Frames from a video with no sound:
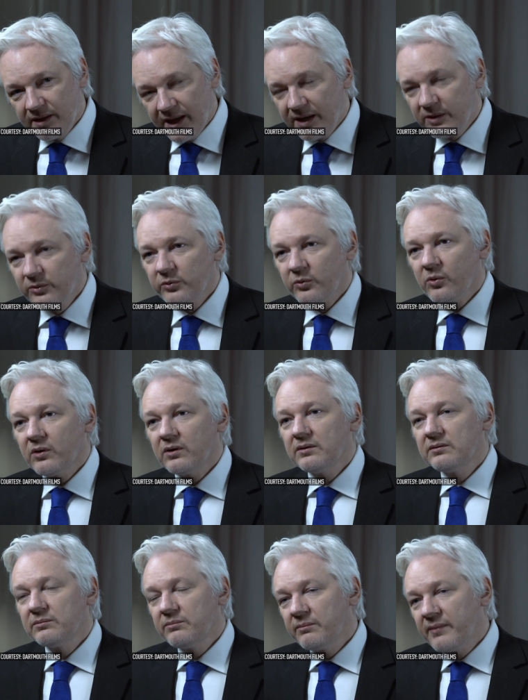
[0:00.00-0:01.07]
Ecuador
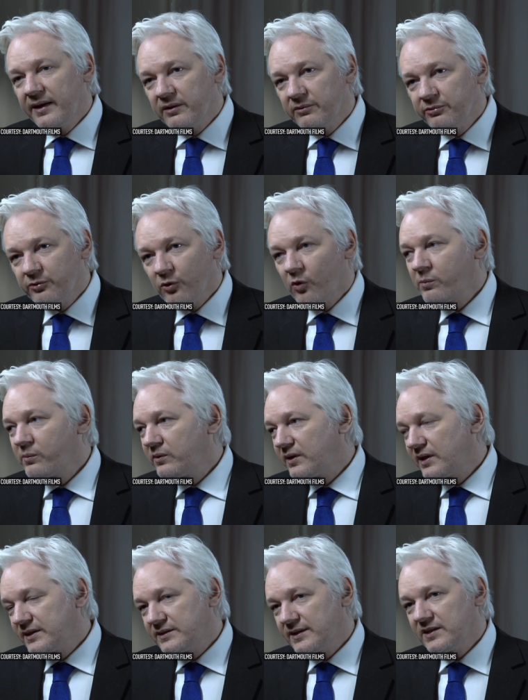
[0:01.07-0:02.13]
made a
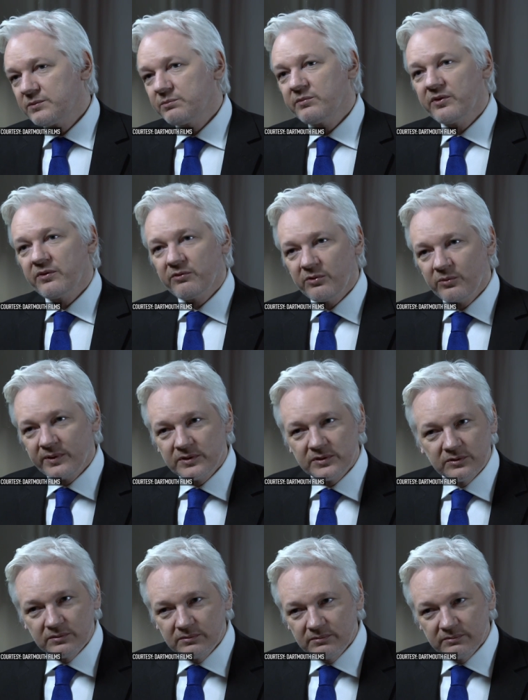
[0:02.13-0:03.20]
formal assessment through
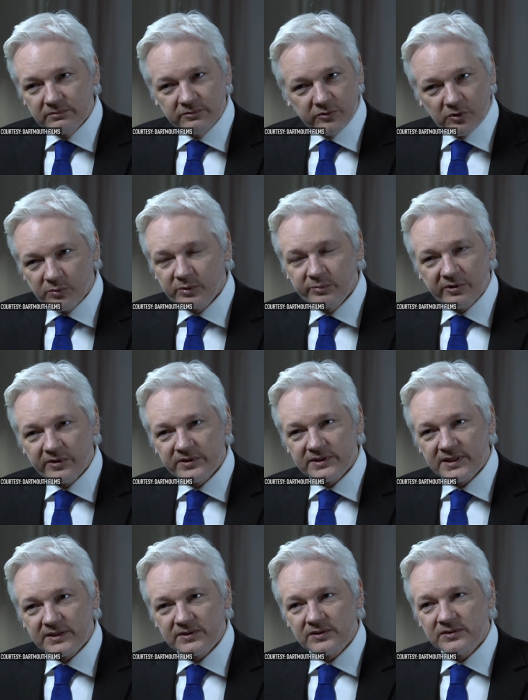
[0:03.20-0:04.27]
its formal
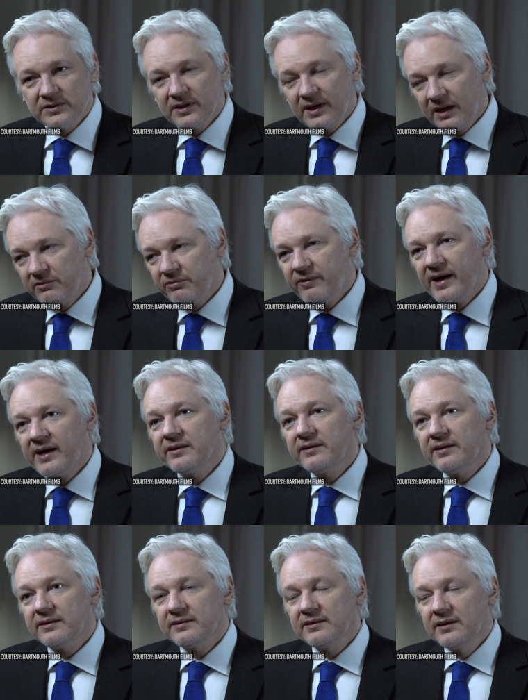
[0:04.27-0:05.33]
processes and found
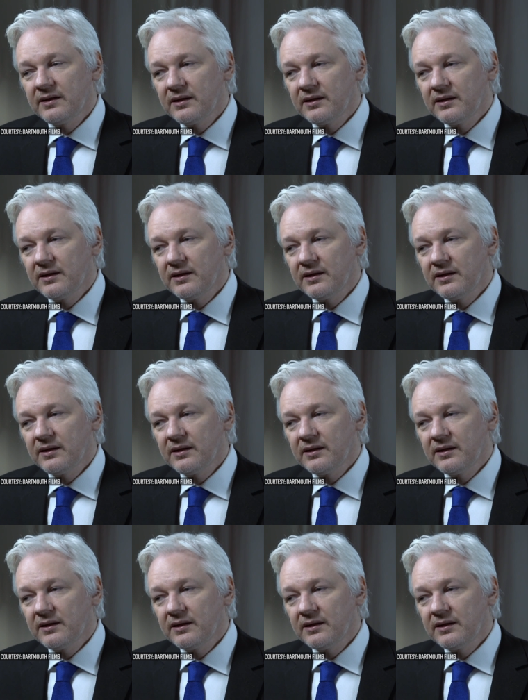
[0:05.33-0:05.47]
that,